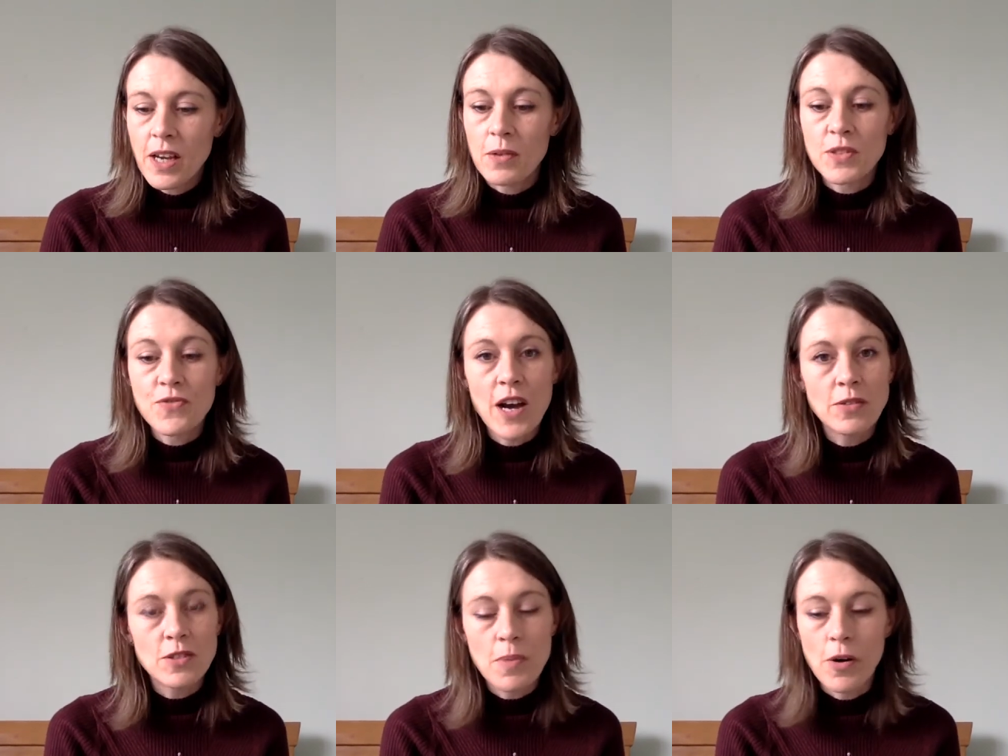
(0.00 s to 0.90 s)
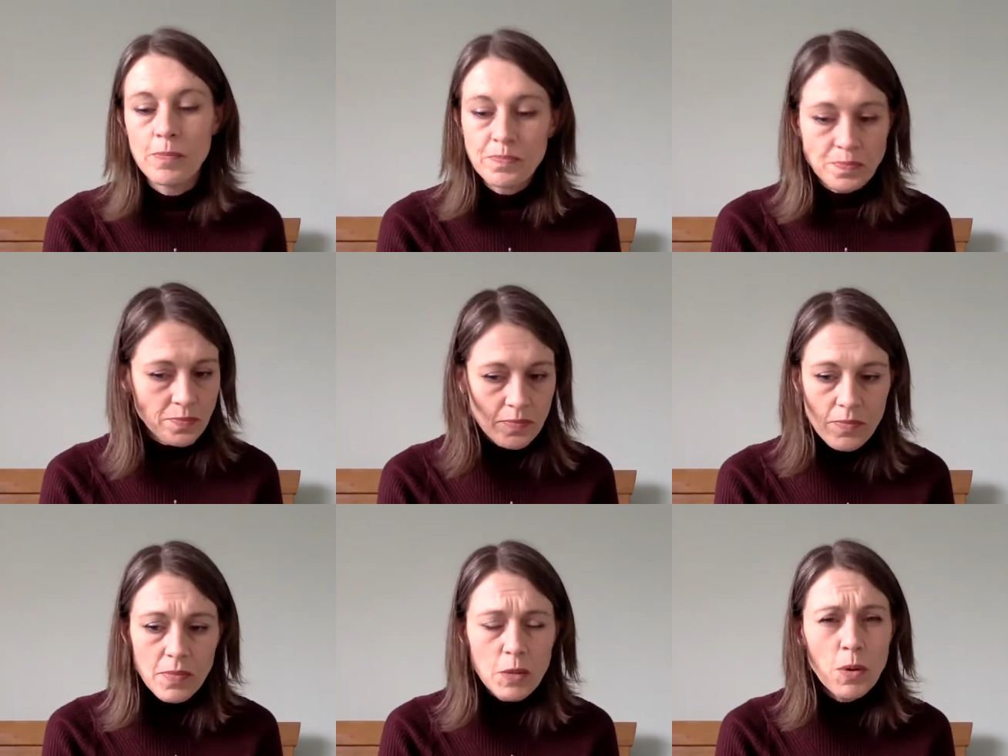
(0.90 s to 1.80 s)
how it's frowned upon.
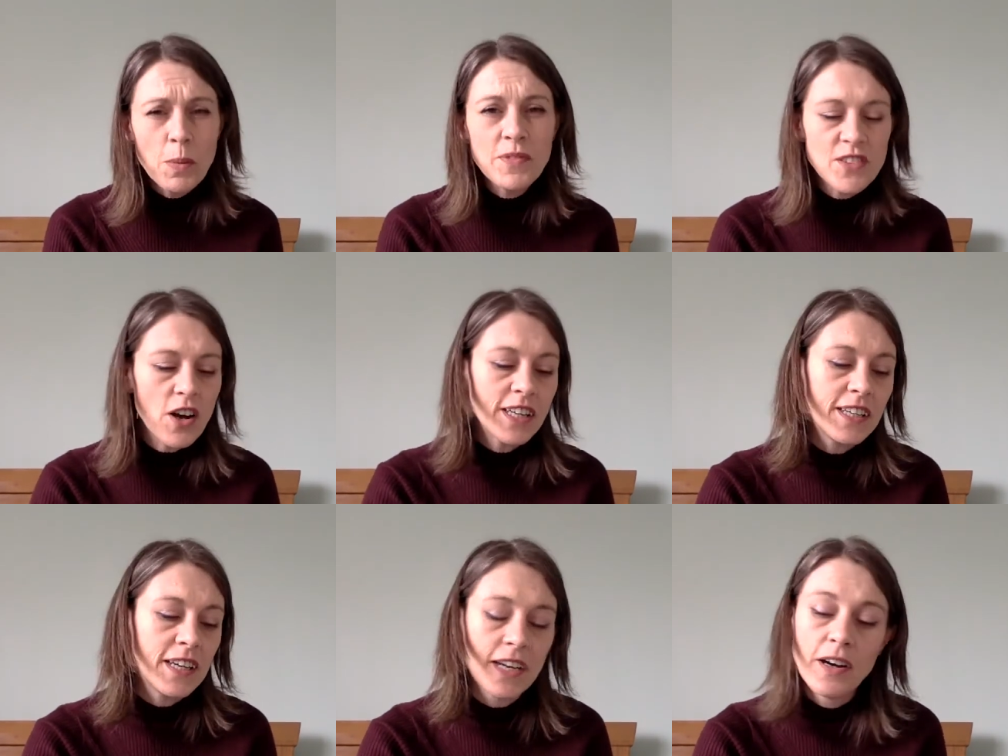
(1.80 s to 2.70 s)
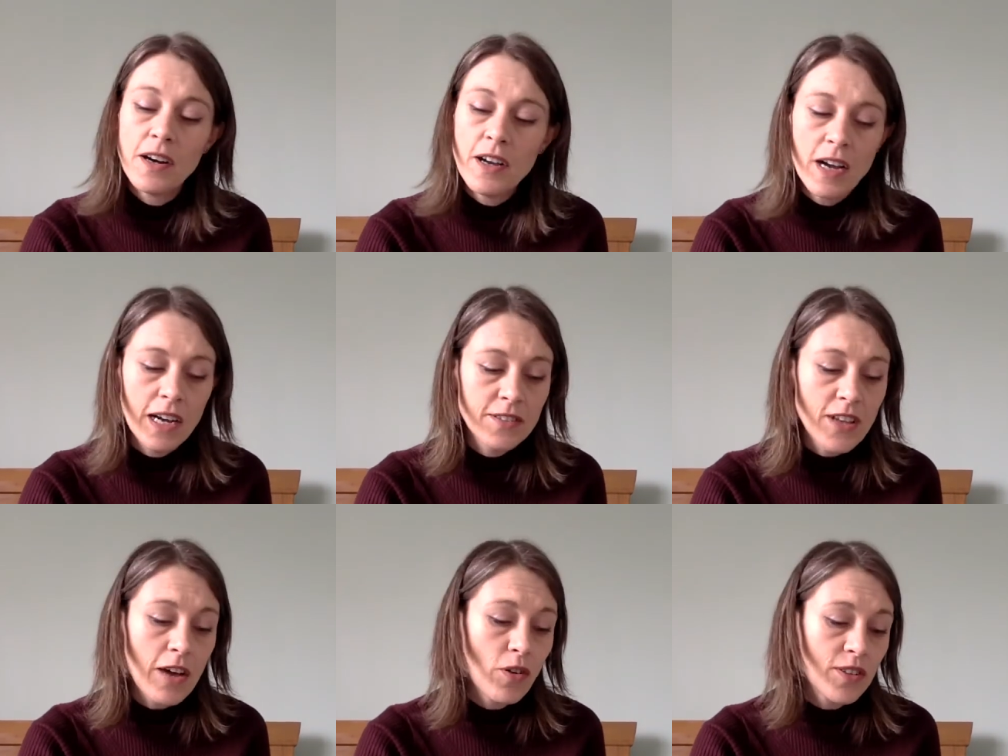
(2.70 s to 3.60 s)
But with Psyche here and
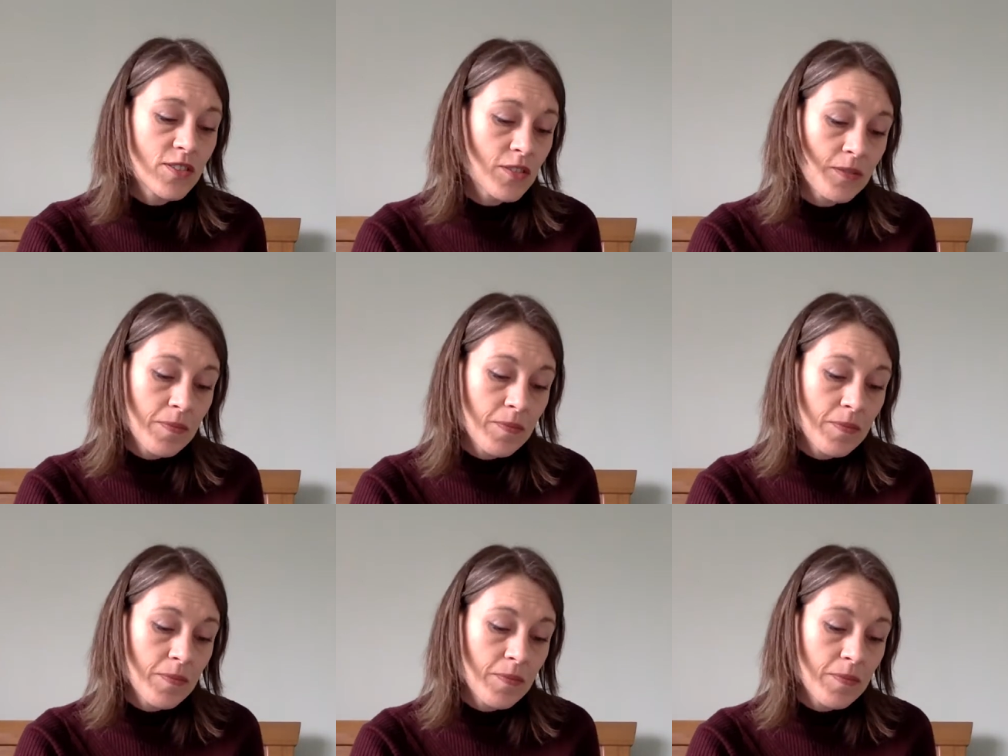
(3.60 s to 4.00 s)
Eros,